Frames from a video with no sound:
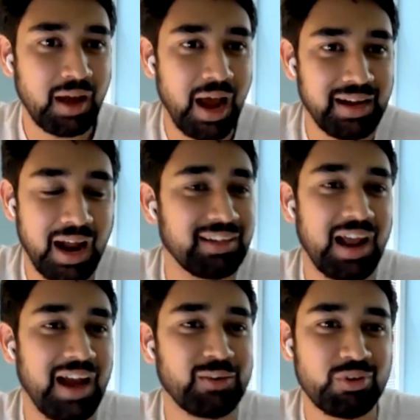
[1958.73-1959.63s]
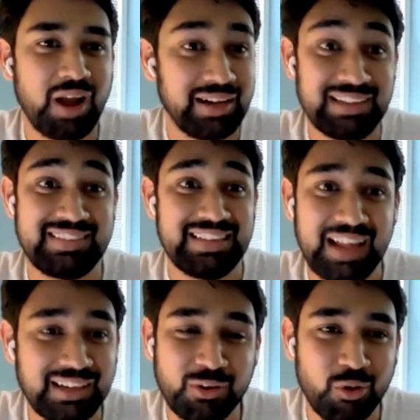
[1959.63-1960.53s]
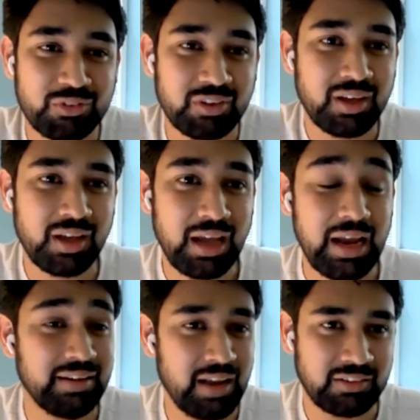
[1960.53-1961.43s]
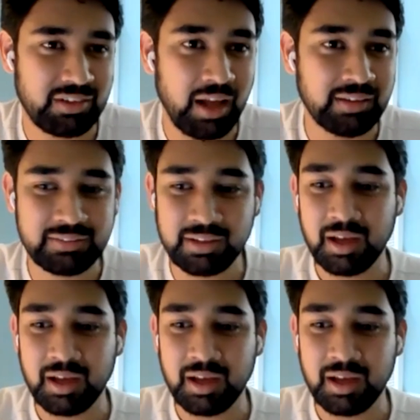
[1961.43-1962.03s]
I didn't see that growth in textiles.